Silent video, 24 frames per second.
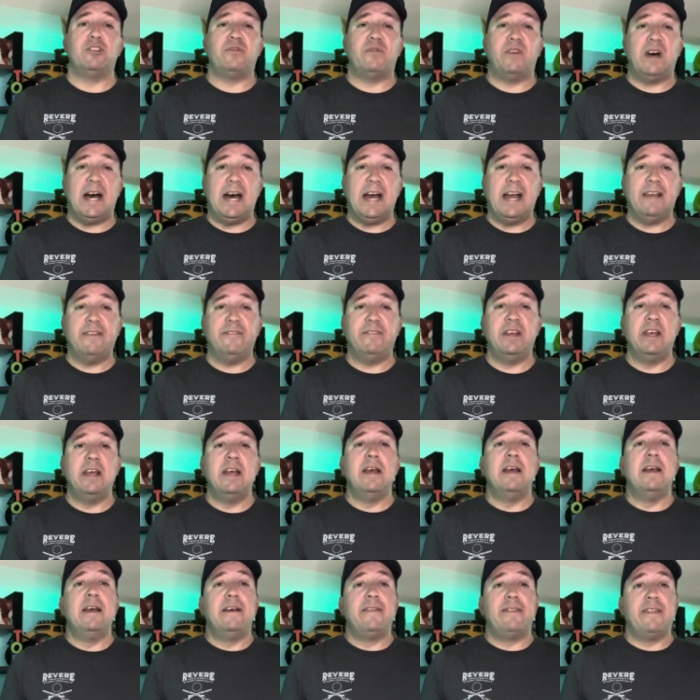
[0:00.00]
5,
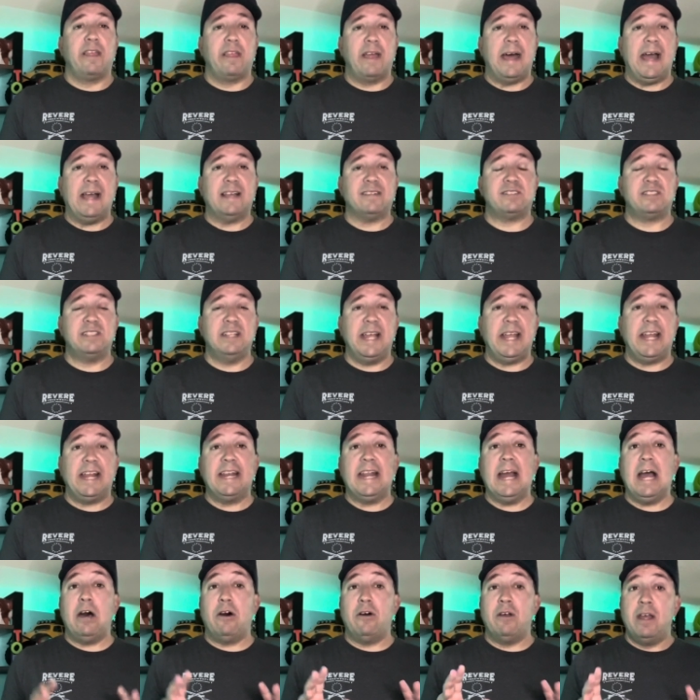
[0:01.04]
The Last Night.
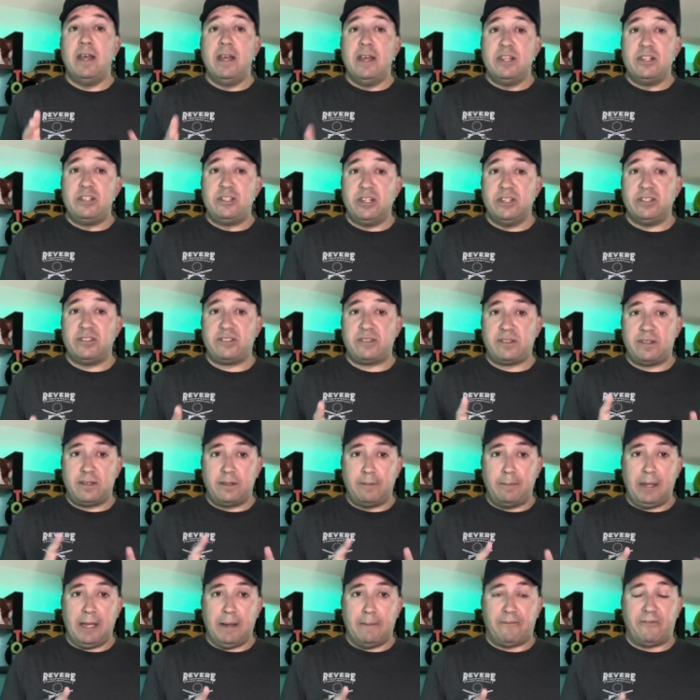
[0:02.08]
Now, just to
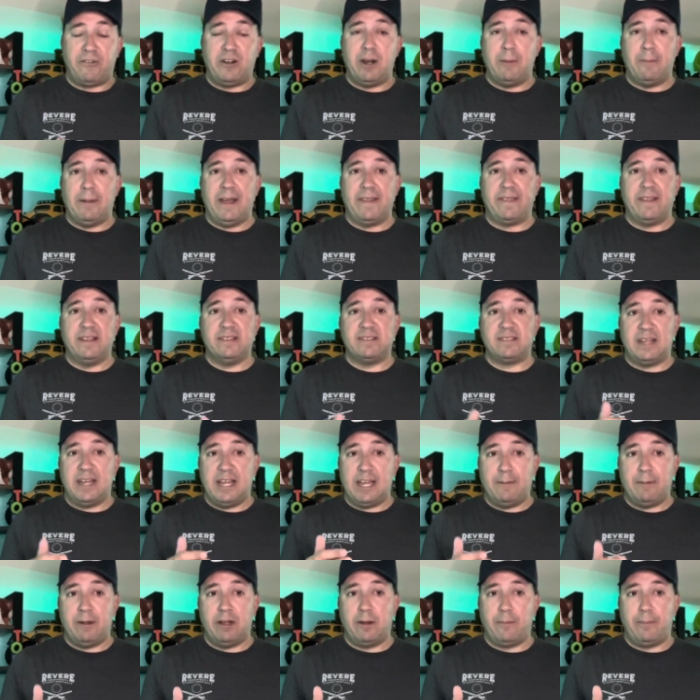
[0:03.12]
be upfront about this, I
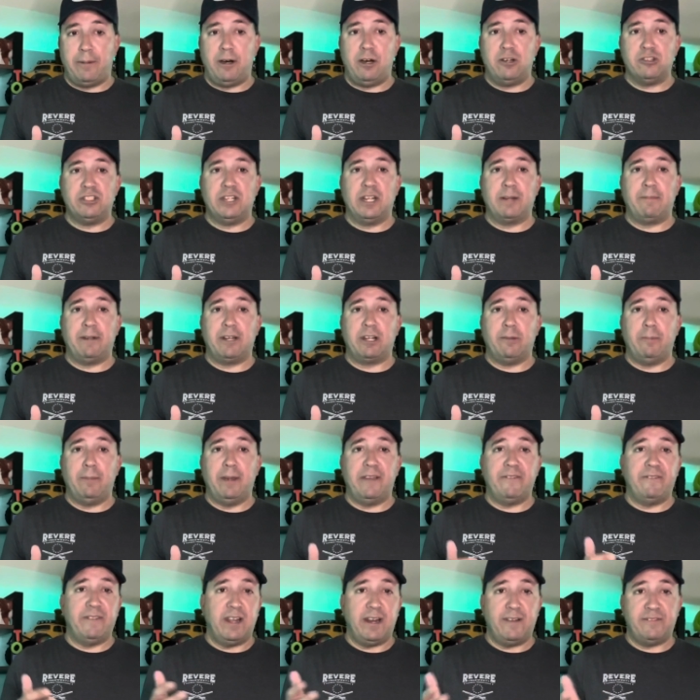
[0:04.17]
am an unapologetic Michael Bay
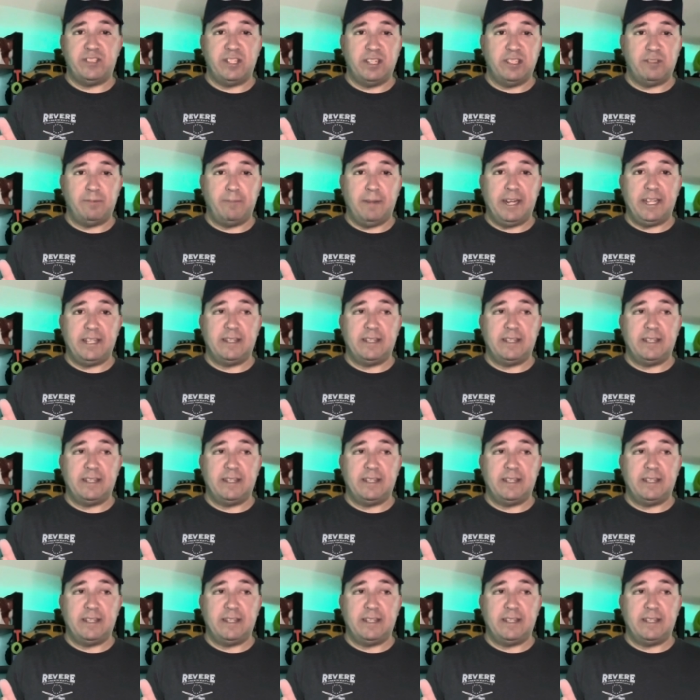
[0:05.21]
fan. I've said this many